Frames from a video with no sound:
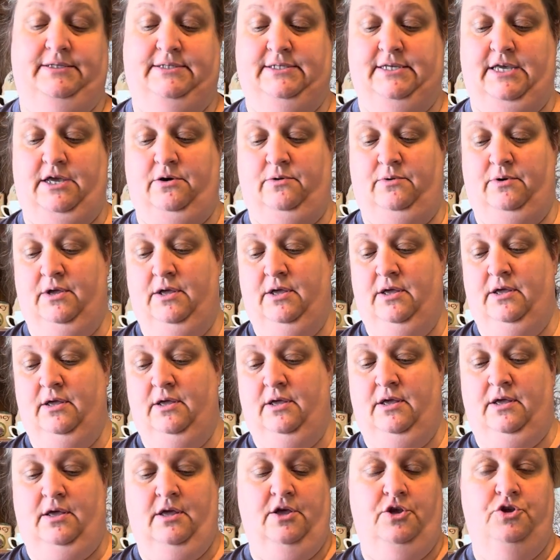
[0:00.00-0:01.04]
So
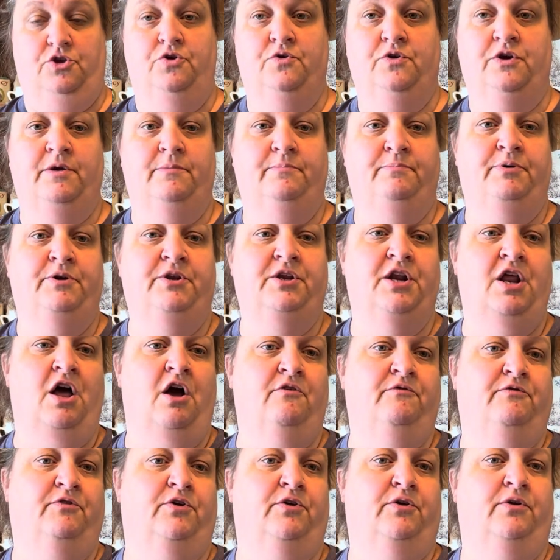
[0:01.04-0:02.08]
you can put it
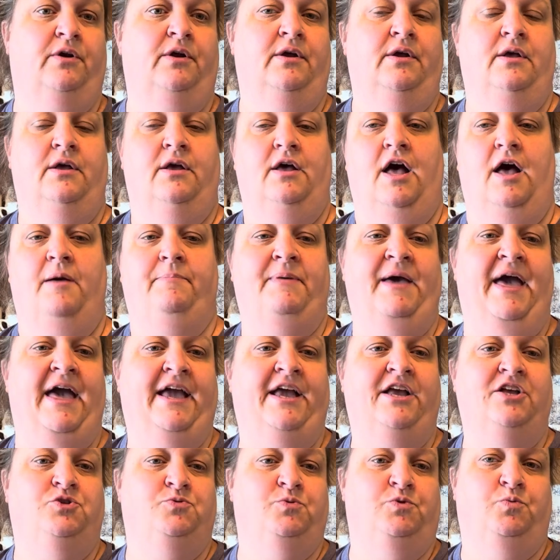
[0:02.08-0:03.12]
over a
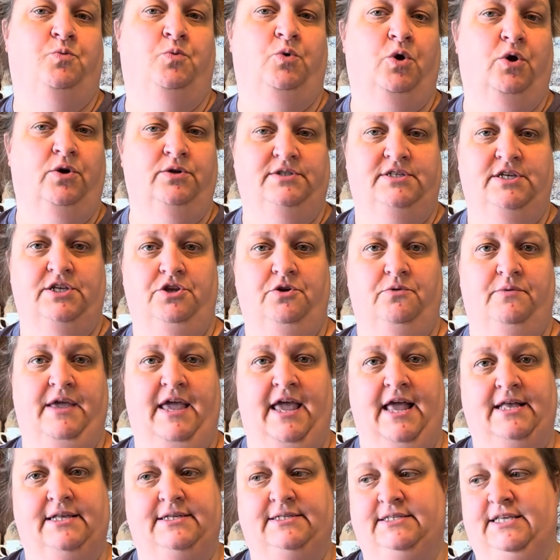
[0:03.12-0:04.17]
package with words and you
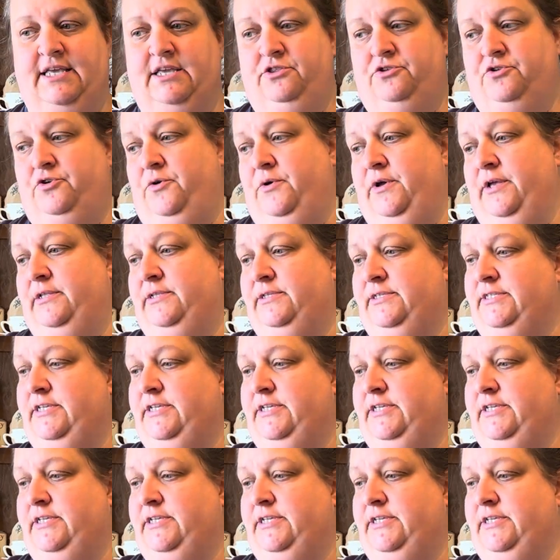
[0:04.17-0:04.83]
can't see through it.